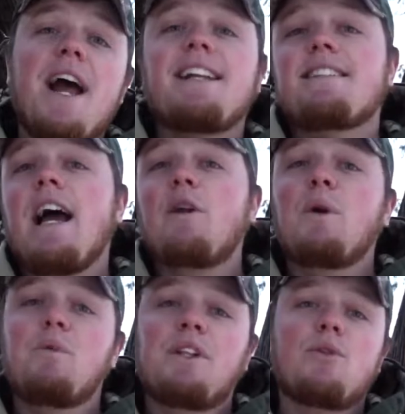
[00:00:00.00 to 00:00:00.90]
at
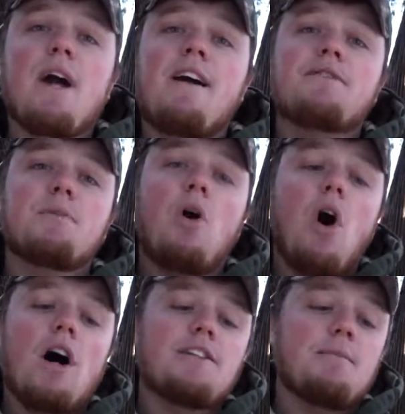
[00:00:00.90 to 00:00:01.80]
TideWe, we do have some
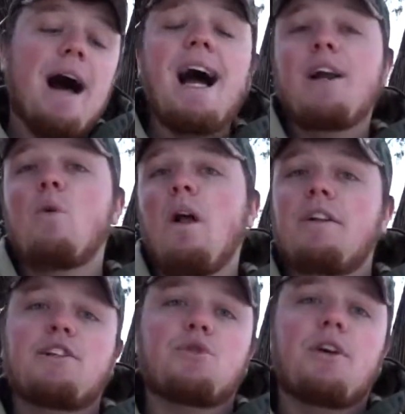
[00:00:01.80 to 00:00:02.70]
awesome high
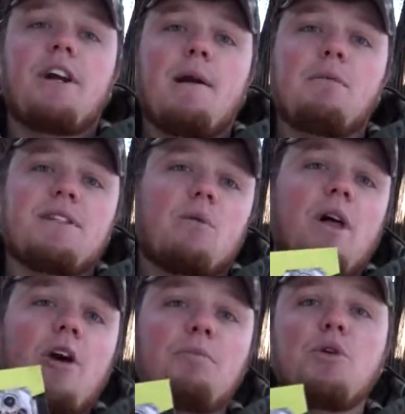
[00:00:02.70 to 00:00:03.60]
quality trail cameras that will
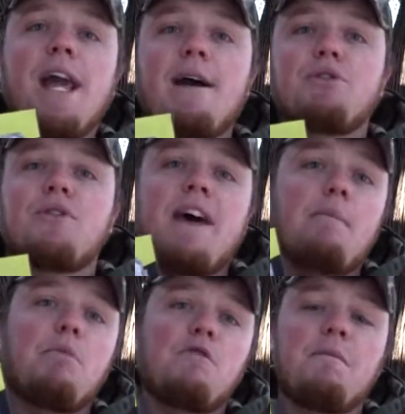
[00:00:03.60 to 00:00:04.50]
help you capture that
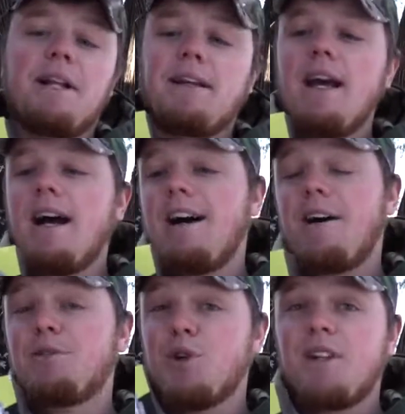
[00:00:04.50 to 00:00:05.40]
movement
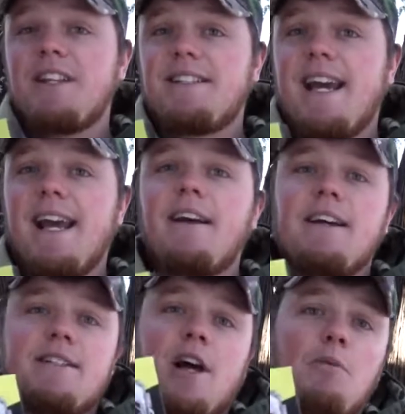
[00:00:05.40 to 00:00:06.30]
during the day
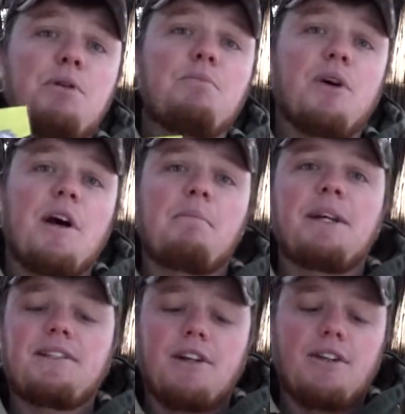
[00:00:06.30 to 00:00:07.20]
to help you put a
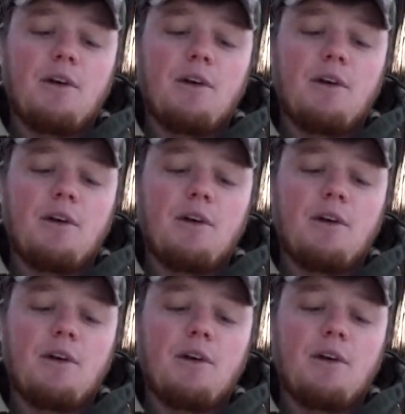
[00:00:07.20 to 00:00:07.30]
big deer in the